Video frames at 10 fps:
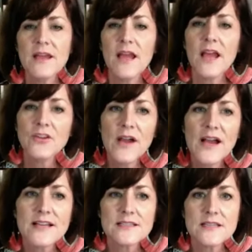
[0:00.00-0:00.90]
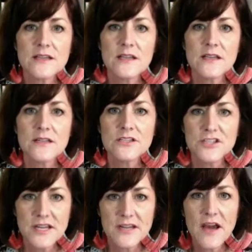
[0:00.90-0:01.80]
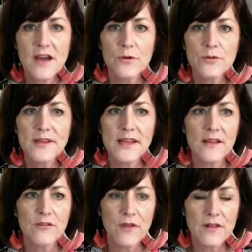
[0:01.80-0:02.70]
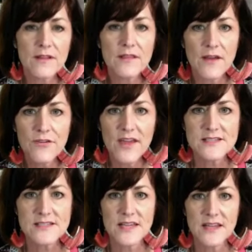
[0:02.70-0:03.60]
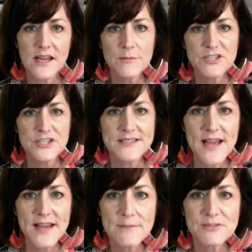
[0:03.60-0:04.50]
And you guys, she not only fell in love with that skincare, but she signed up.